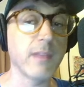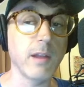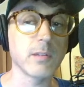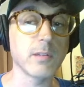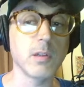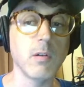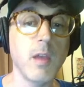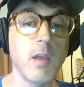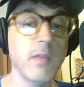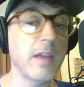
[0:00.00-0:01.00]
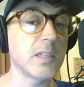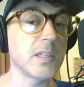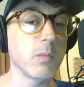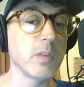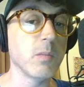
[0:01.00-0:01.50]
So that's the
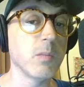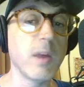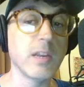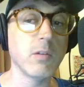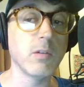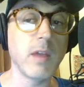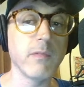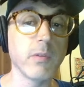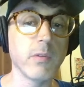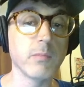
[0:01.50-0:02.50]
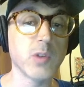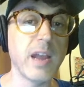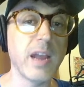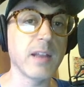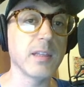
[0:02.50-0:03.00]
reason why you don't have rhythm track
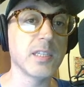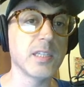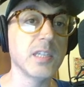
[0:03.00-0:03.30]
listed